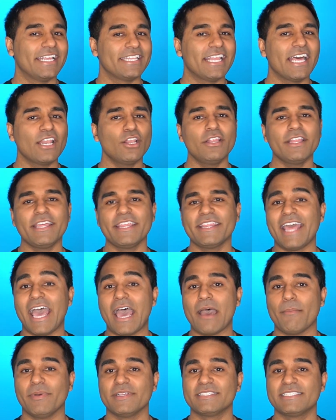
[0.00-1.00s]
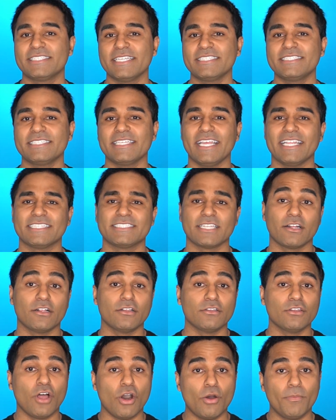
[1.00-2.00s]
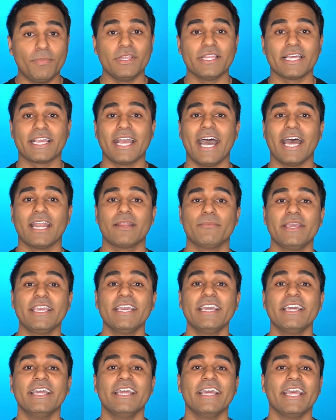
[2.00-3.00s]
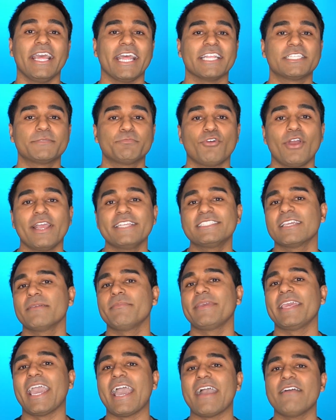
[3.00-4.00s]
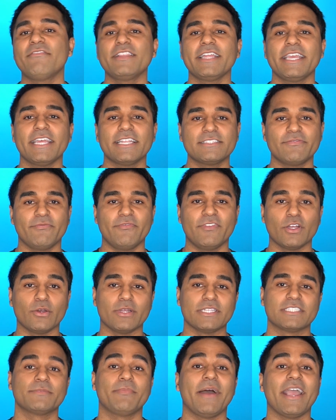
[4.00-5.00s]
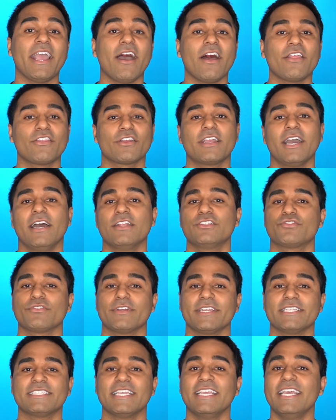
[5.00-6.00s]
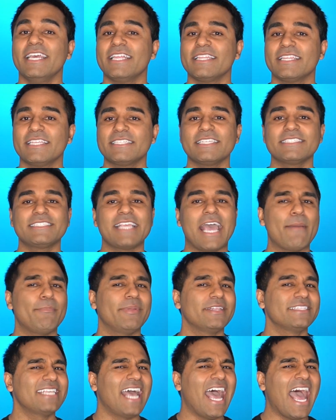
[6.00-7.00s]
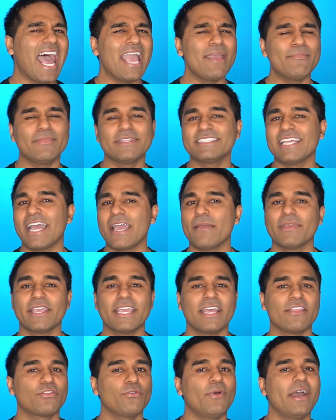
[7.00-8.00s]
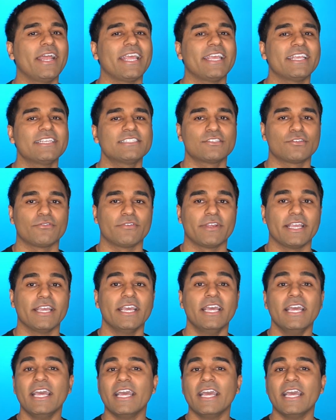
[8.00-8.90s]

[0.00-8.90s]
Not only that, but since it's a global economy, its price can be heavily influenced by other countries. This has happened time and time again throughout history.